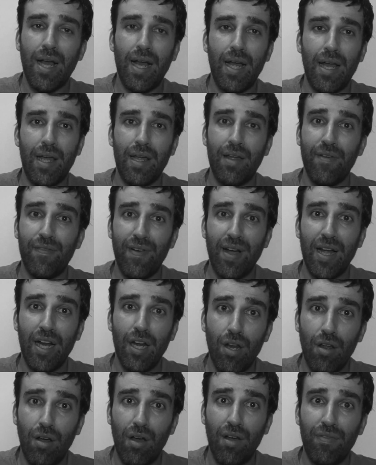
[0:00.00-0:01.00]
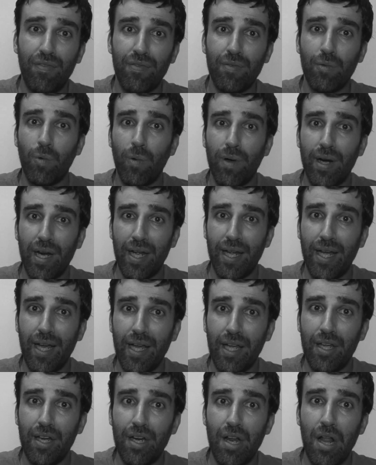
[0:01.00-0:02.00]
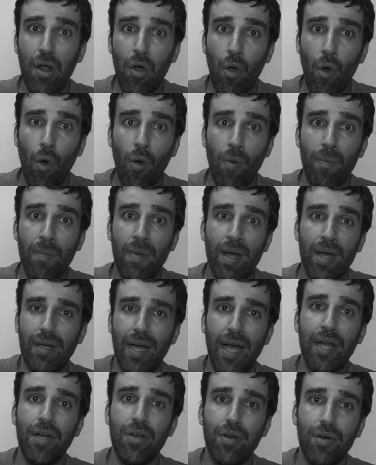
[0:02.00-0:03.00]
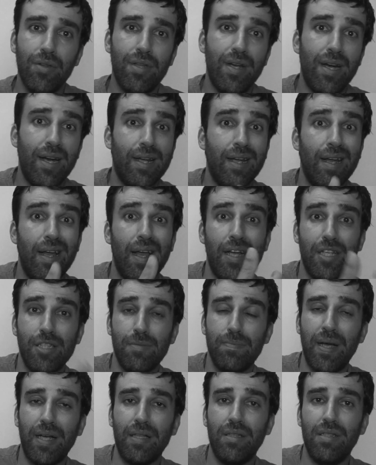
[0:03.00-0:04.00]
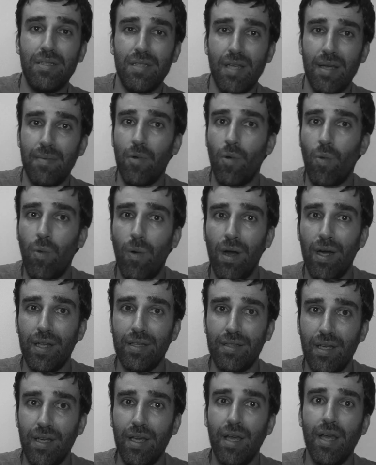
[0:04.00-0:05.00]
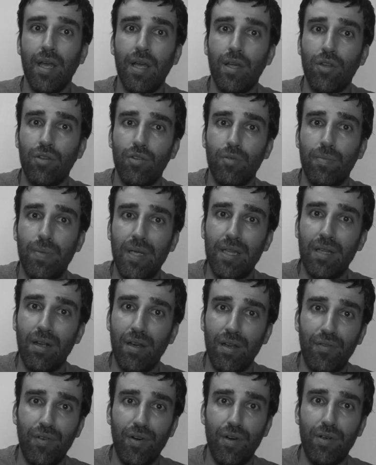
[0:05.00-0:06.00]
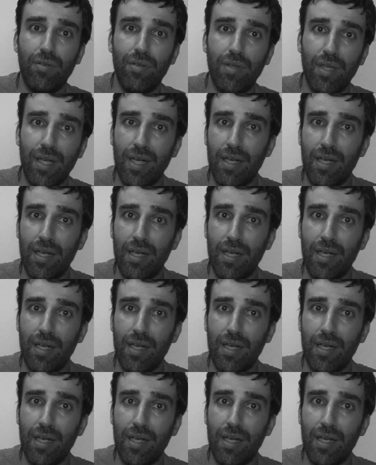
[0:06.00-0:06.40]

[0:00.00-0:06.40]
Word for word: Uh, if I love what I get here at home, I know that I can expect the same quality to be delivered to the